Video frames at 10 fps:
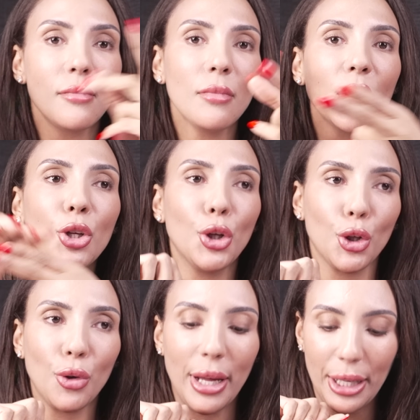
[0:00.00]
You're
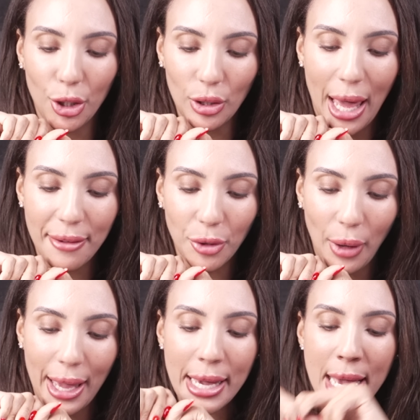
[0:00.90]
creating your life.
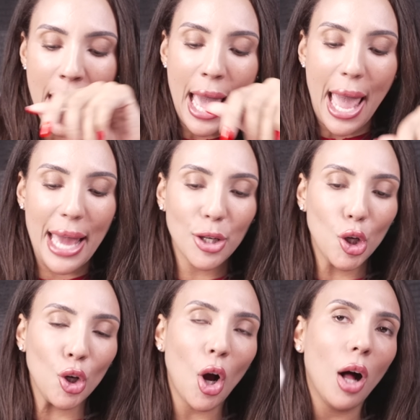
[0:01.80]
Okay. And
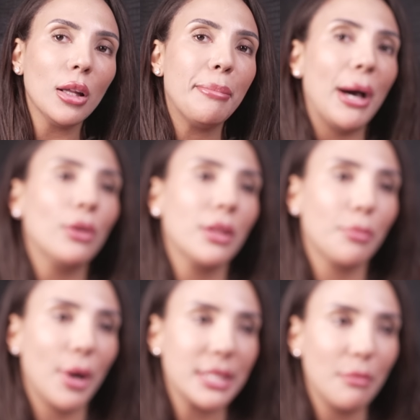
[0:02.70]
you're all about, in the
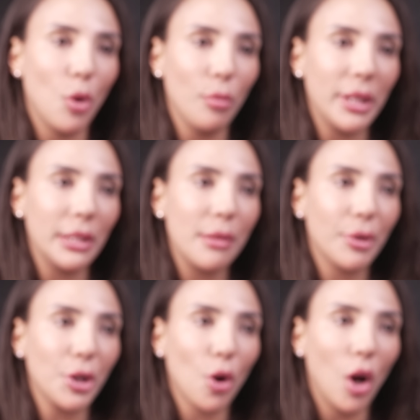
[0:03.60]
present moment,
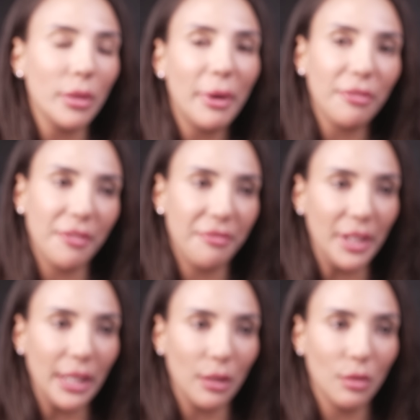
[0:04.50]
Libra, you're all about
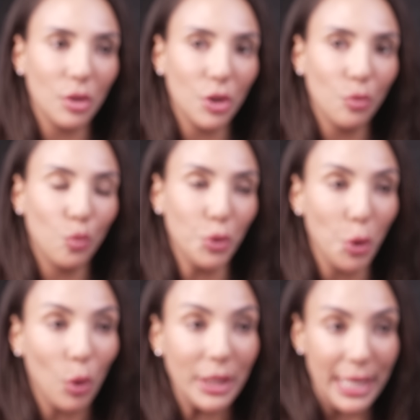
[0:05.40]
fulfilling
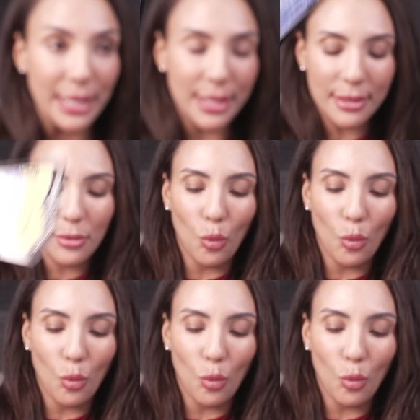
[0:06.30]
your needs.